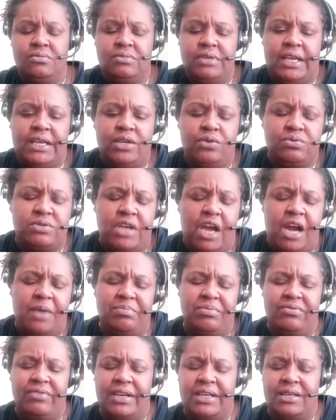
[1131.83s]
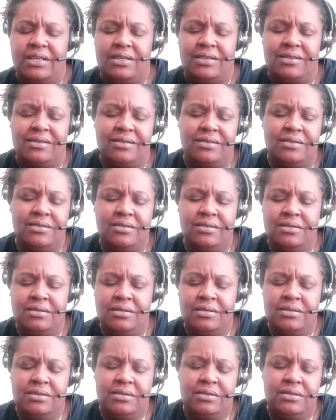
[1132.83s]
that he was operating
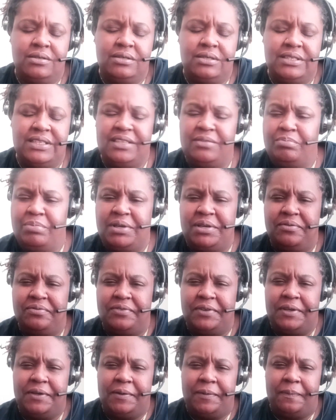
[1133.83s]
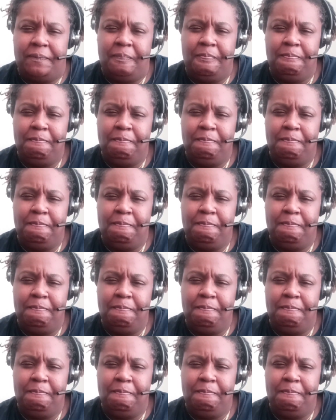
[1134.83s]
didn't benefit him.